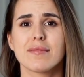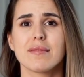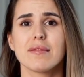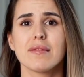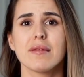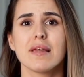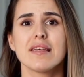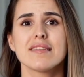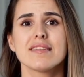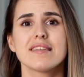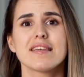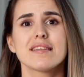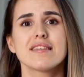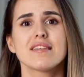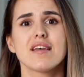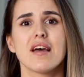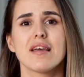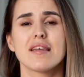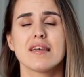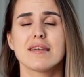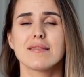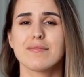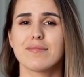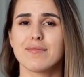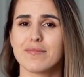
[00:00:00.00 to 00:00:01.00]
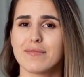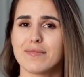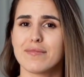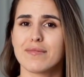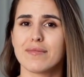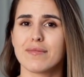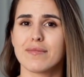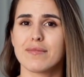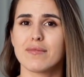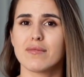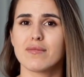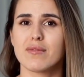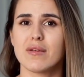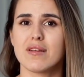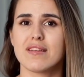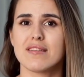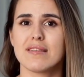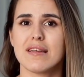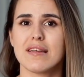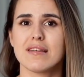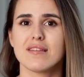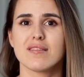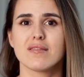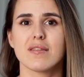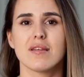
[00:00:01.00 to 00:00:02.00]
Let's get started. First
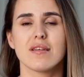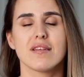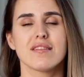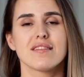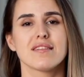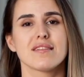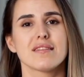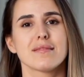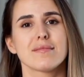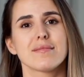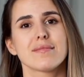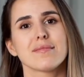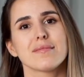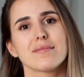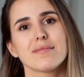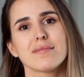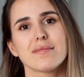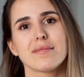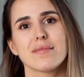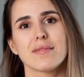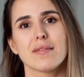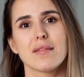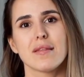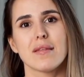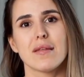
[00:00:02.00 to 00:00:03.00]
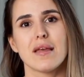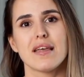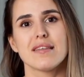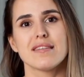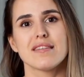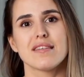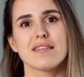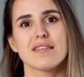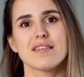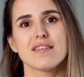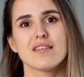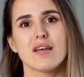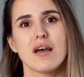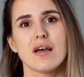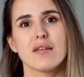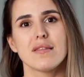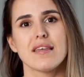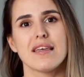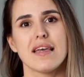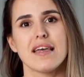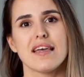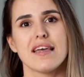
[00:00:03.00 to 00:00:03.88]
things first, let's install the